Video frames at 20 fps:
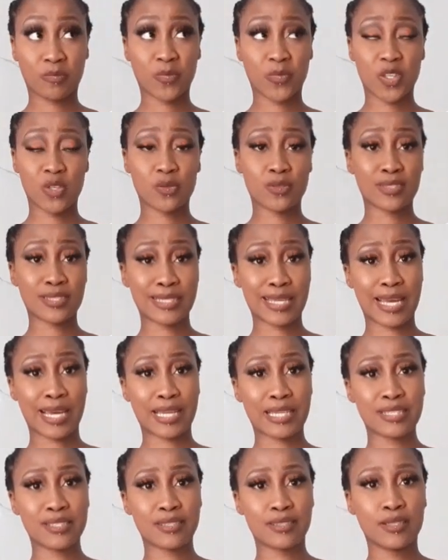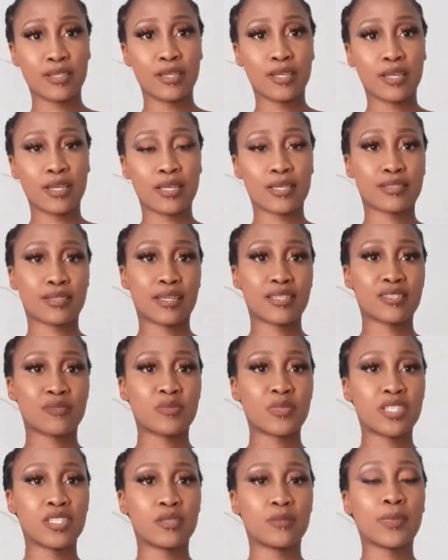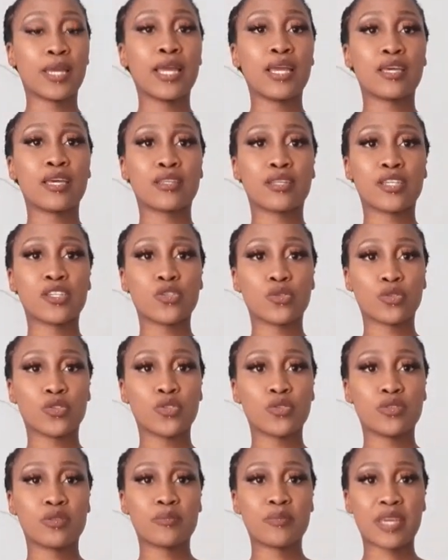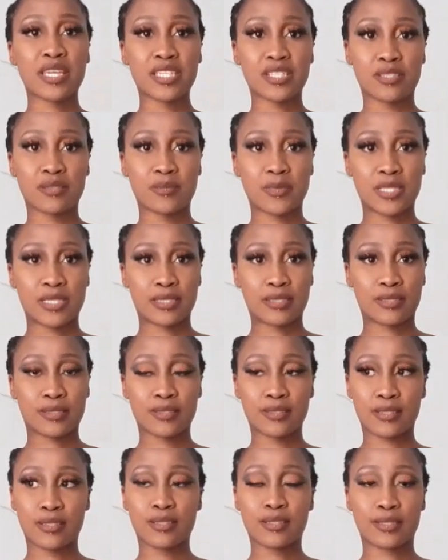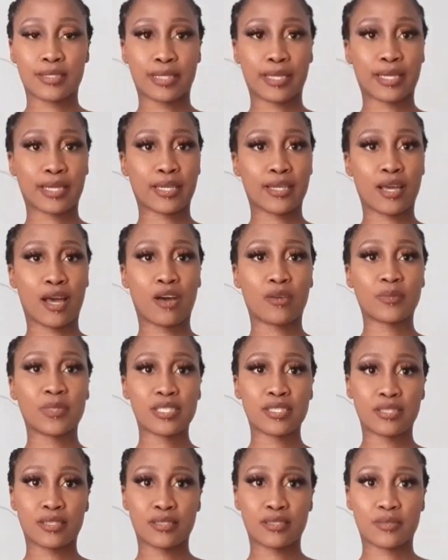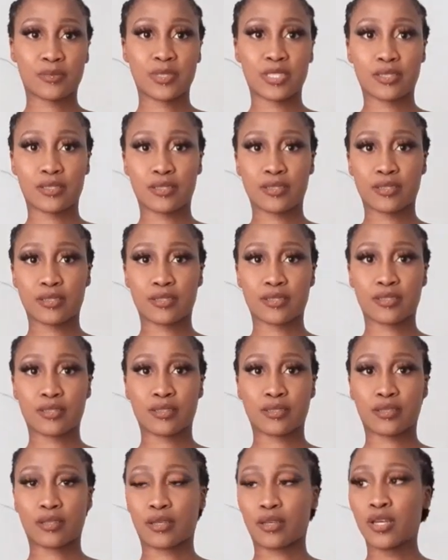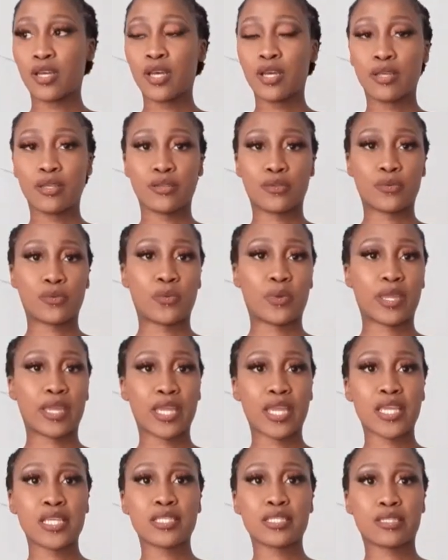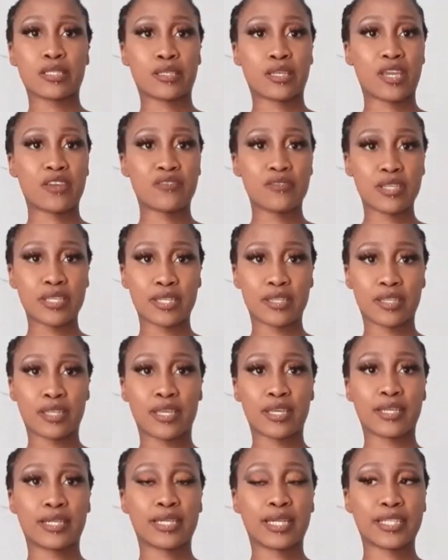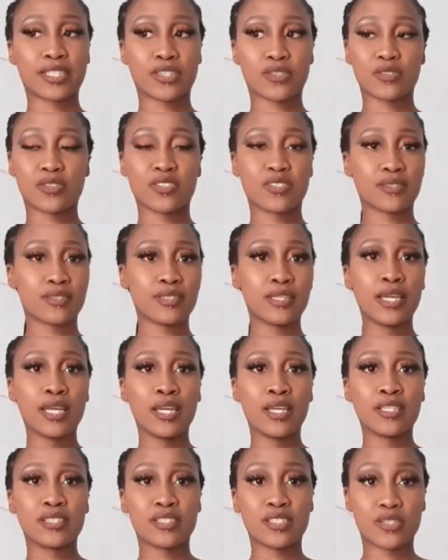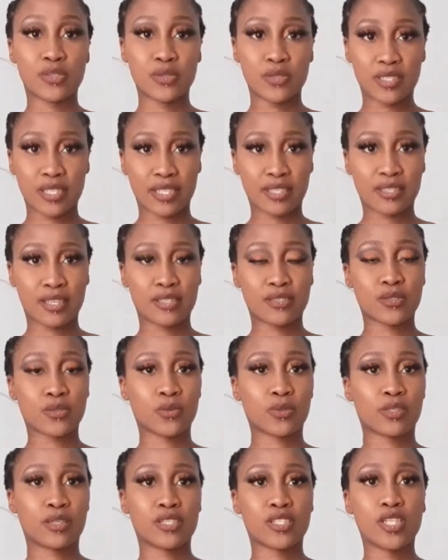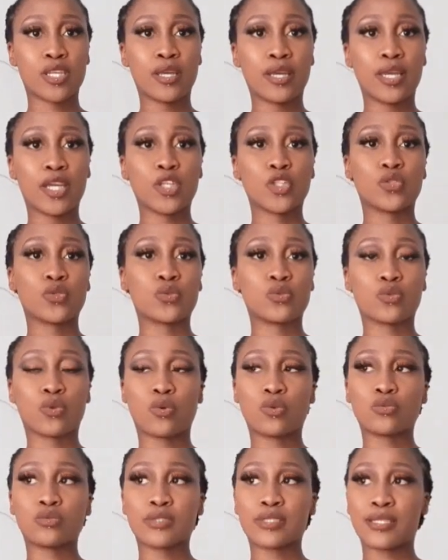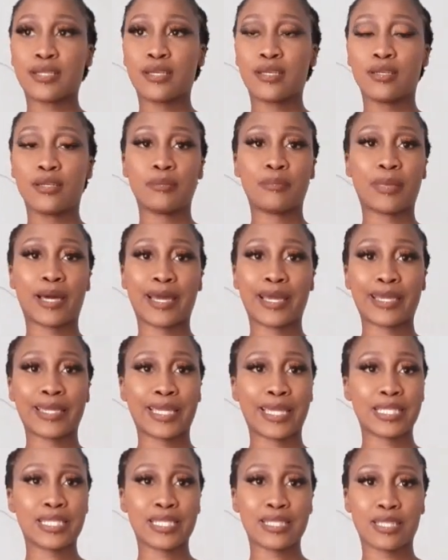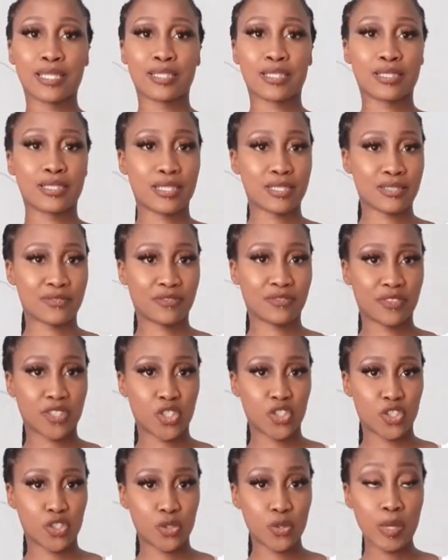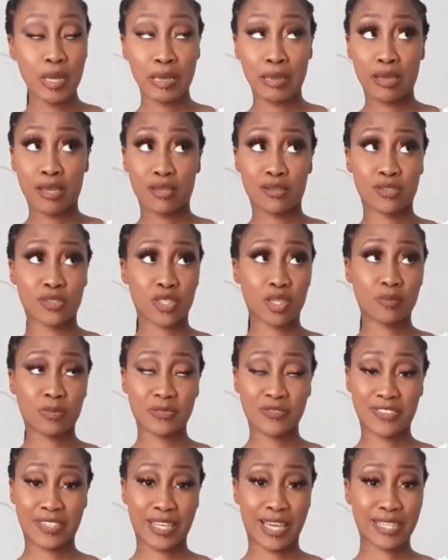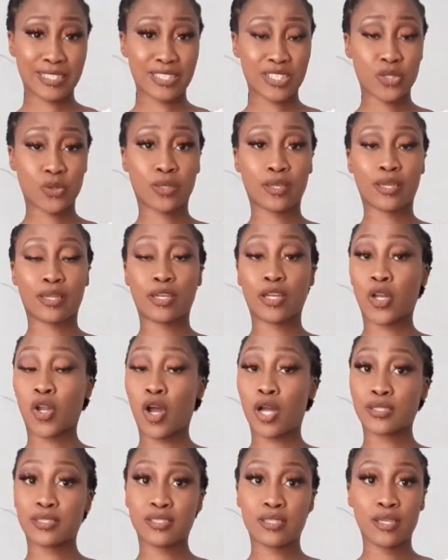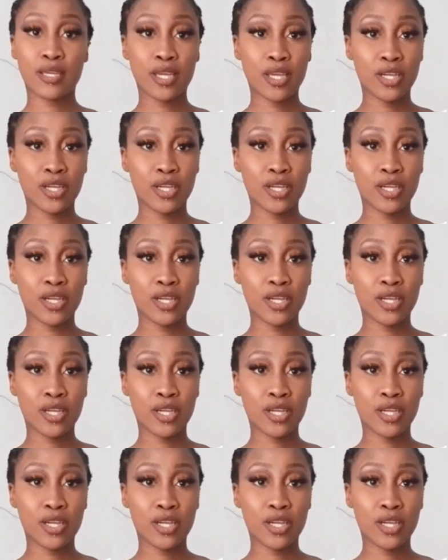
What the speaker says: your size, a size medium, they show you the measurements, like how many centimeters is the waist and everything. Like, you just need to check that so that you don't buy anything that doesn't fit you. And on top of that, you cannot